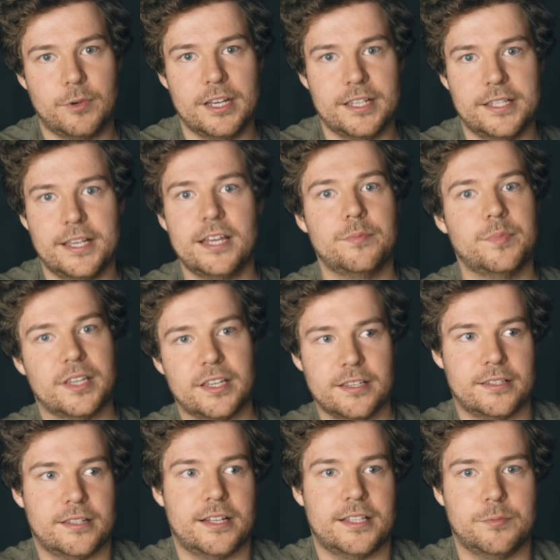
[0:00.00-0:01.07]
Y, Z
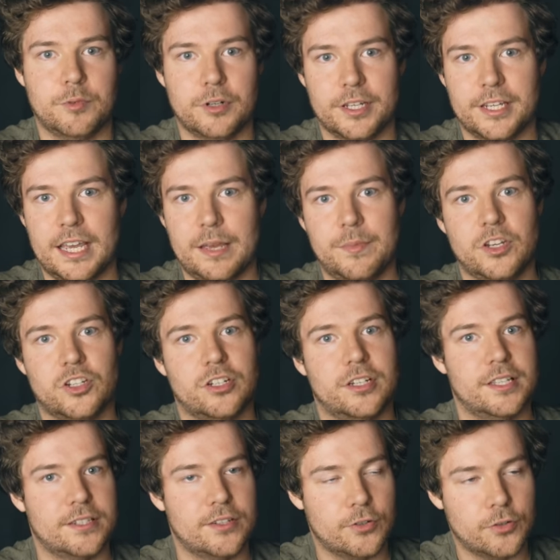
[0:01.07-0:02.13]
because that's what a game engine
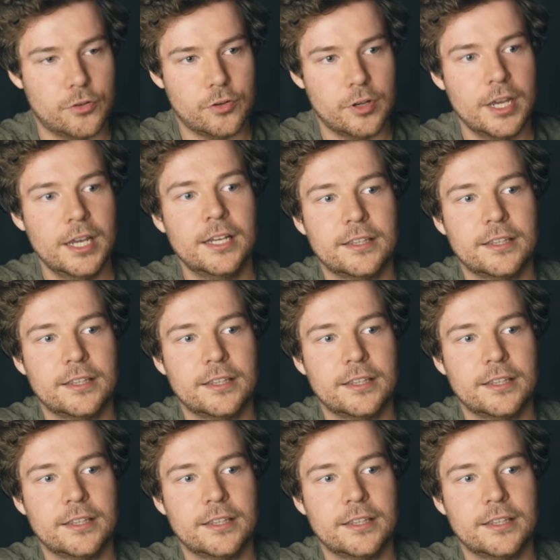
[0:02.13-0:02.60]
needs to do.